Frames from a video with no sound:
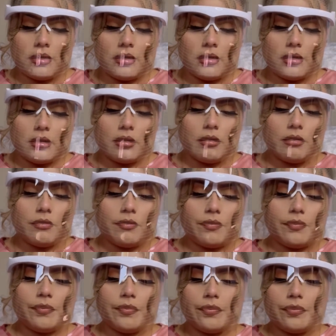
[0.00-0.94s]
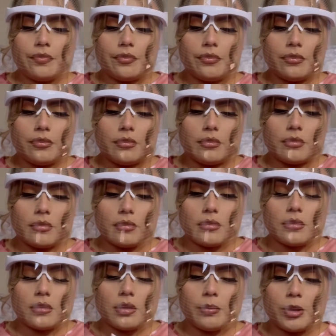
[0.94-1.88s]
So
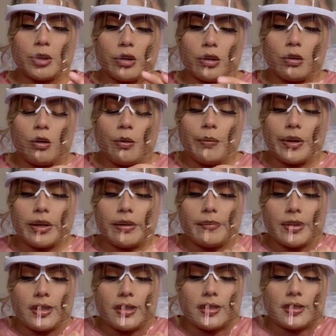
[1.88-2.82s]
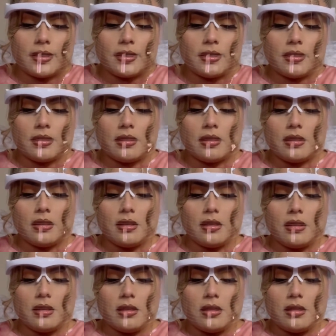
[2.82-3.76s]
let me try to open it because
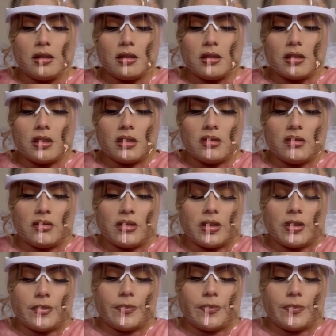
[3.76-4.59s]
it's kind of hard.